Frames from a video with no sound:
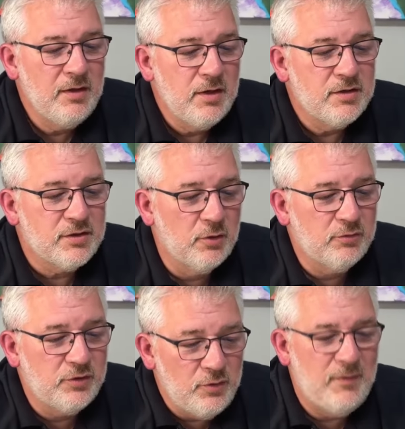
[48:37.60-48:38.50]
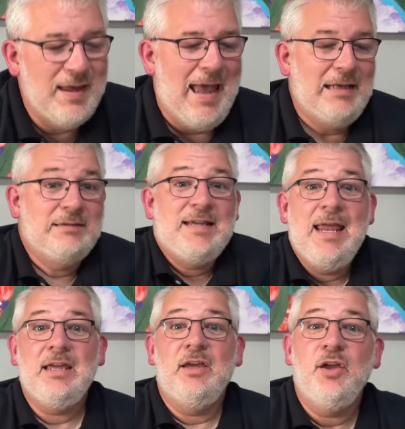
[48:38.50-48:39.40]
So do that.
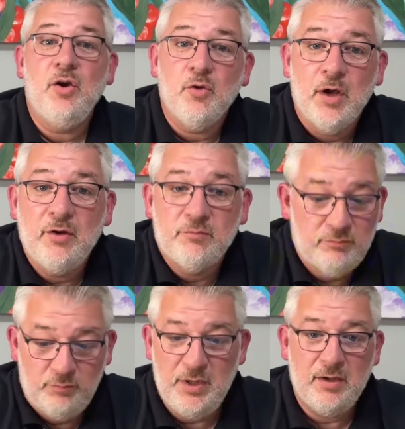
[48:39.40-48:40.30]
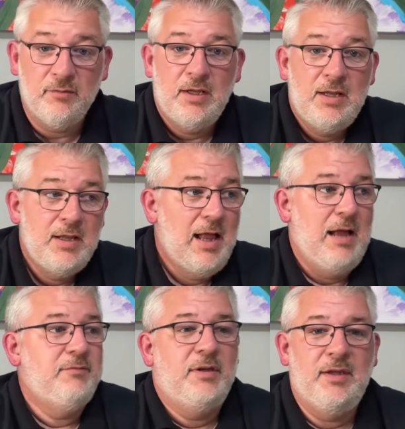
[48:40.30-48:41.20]
Take a year and pick up
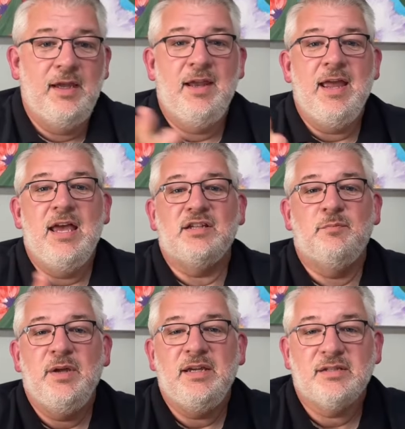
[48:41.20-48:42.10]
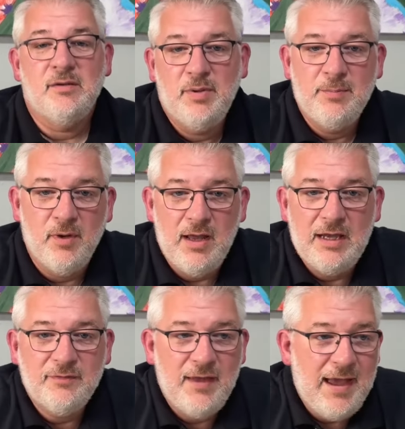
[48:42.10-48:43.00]
NASB. Some people
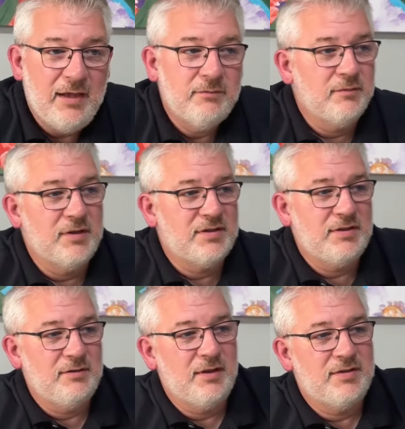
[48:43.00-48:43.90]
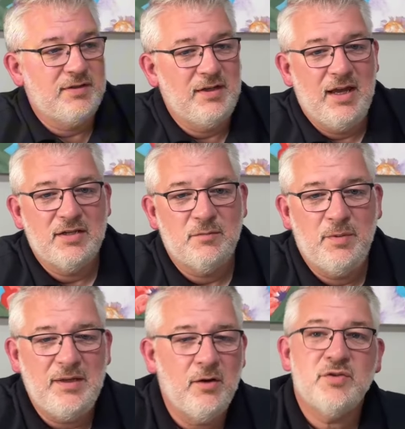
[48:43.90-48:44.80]
like that. The
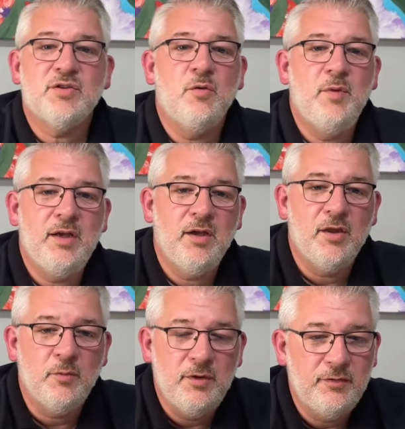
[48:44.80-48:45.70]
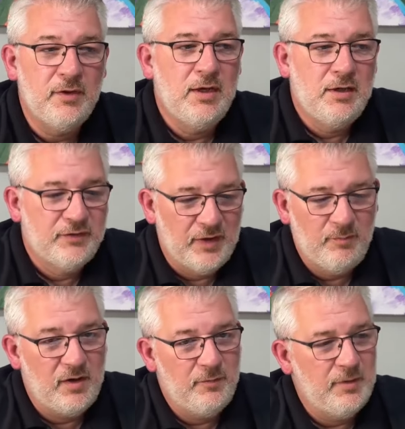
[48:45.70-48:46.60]
CSB. There's so many other ones. Some
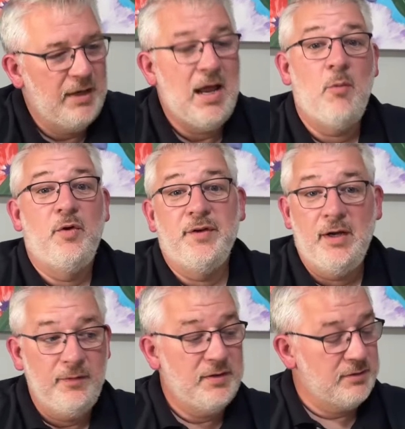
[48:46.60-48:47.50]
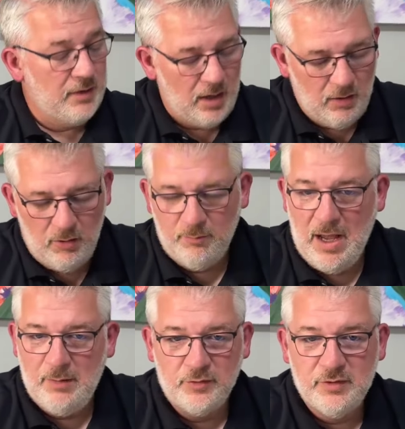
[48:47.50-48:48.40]
of them, and I will tell you this, not all
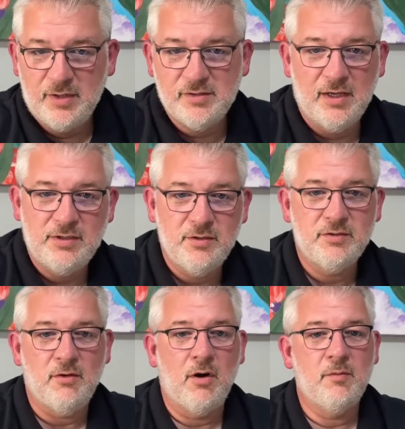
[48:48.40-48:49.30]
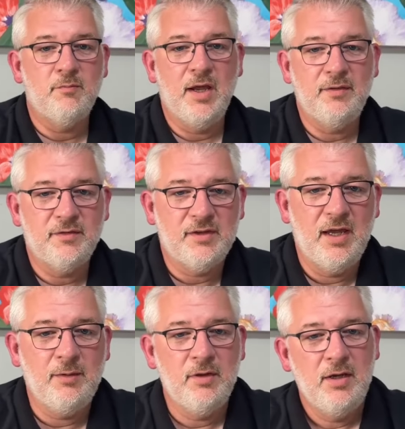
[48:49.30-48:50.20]
Bible translations are made the
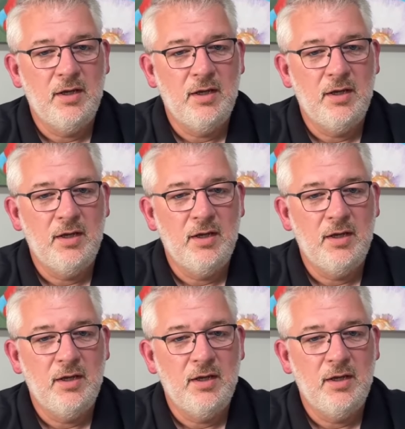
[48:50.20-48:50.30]
same.